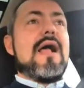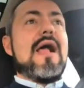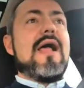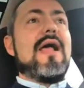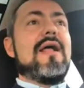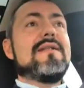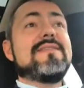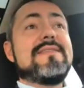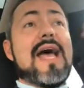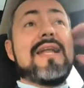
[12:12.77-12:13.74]

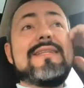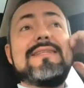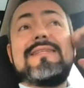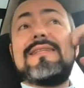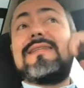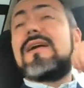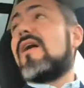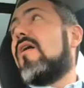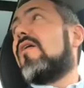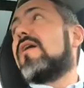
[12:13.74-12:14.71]
Then the
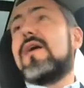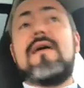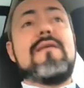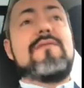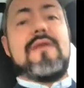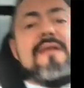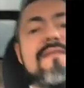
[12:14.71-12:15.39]
car, as you can see,